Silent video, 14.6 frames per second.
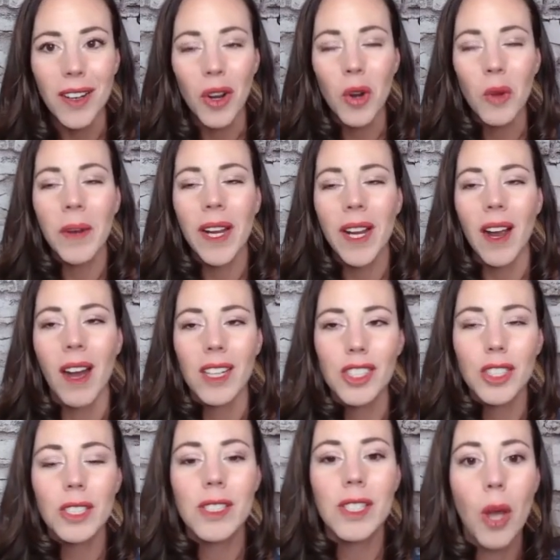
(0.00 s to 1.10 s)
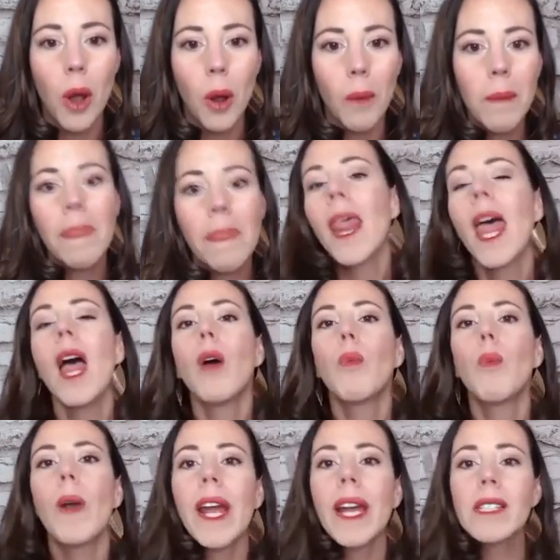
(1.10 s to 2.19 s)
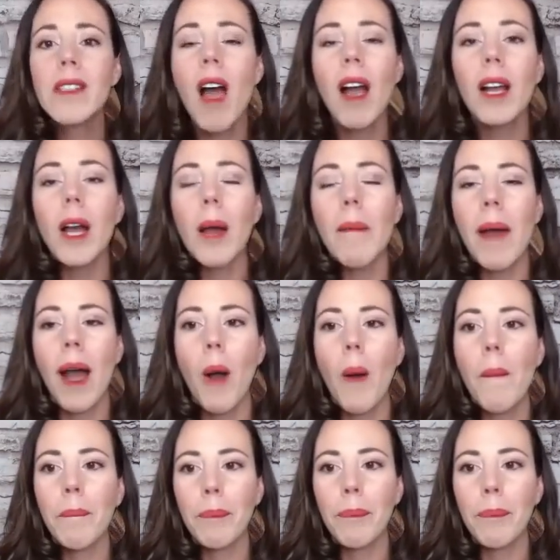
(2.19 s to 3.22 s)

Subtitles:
Oh my gosh. So when I talk about,